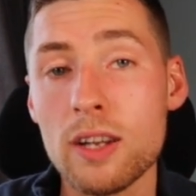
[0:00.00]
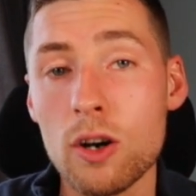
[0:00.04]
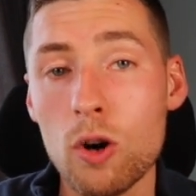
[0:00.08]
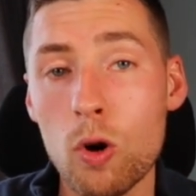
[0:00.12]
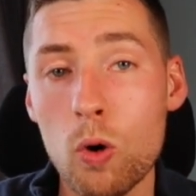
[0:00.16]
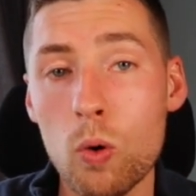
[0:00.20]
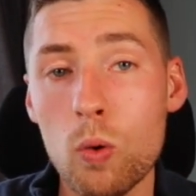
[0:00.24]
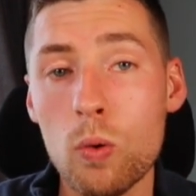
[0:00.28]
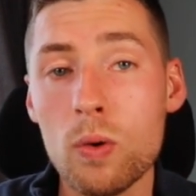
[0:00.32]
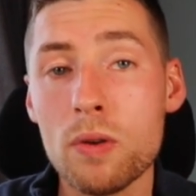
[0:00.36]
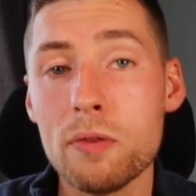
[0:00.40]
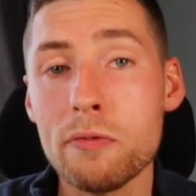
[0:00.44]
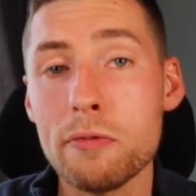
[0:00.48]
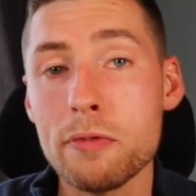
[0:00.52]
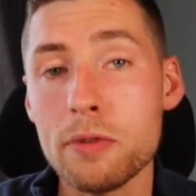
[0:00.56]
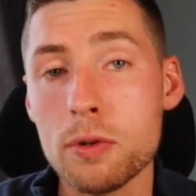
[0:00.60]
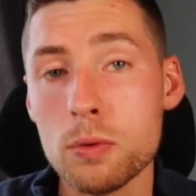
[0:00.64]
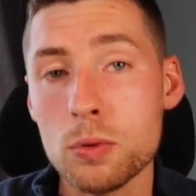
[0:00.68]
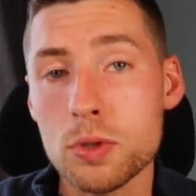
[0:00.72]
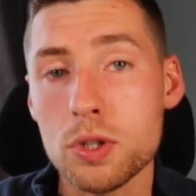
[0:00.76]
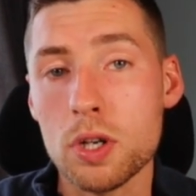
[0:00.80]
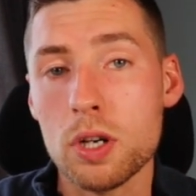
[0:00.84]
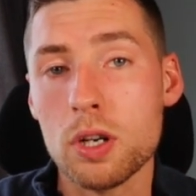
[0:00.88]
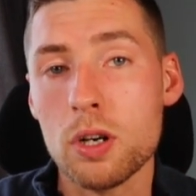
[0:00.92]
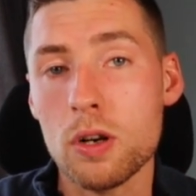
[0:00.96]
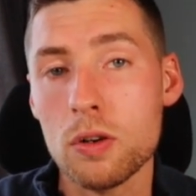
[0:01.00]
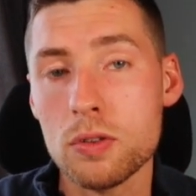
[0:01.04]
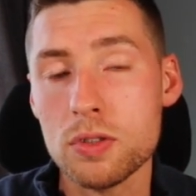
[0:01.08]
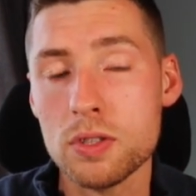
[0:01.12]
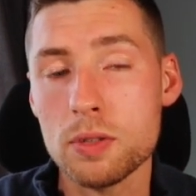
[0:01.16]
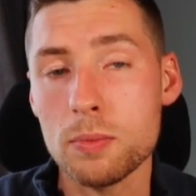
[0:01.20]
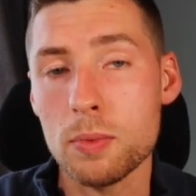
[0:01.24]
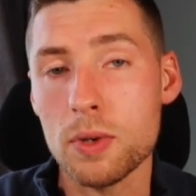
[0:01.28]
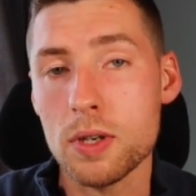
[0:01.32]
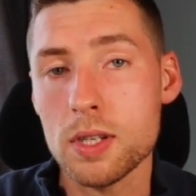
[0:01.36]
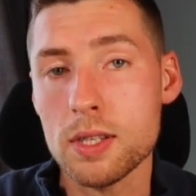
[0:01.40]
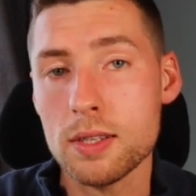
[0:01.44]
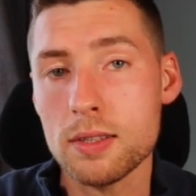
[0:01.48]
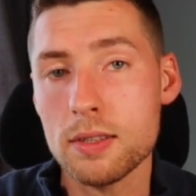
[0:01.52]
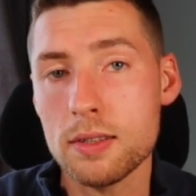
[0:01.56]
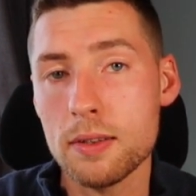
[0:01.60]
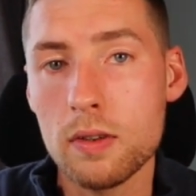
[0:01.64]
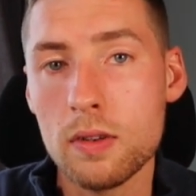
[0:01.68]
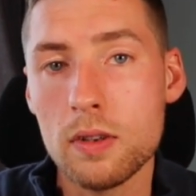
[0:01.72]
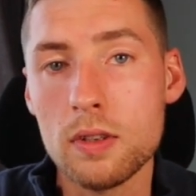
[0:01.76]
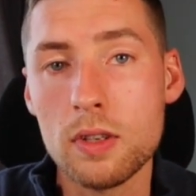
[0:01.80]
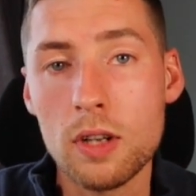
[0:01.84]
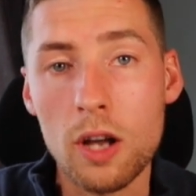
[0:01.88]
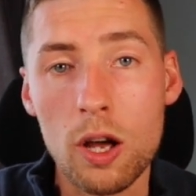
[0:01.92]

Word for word: their own future customers.